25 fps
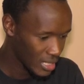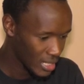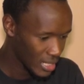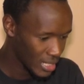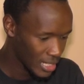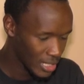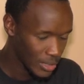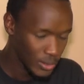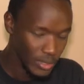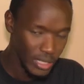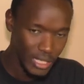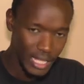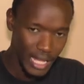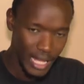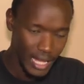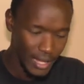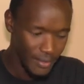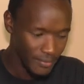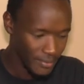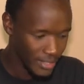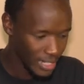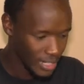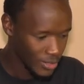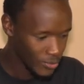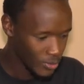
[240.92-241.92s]
and they only
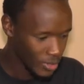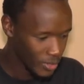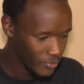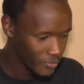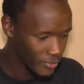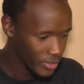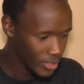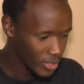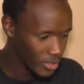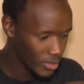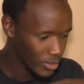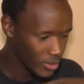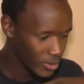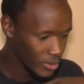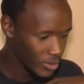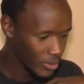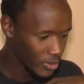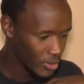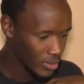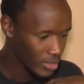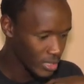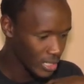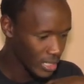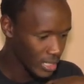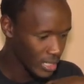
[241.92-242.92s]
have that one video
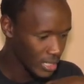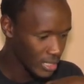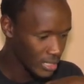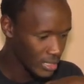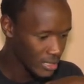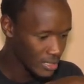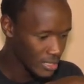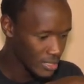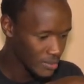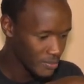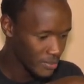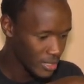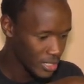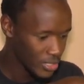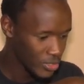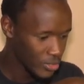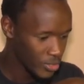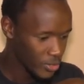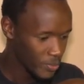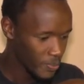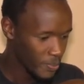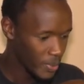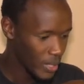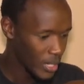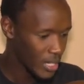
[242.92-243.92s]
called Smash
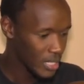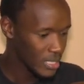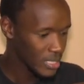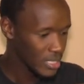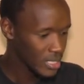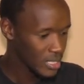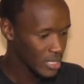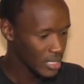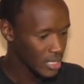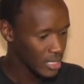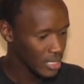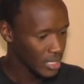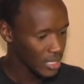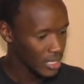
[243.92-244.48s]
or Pass.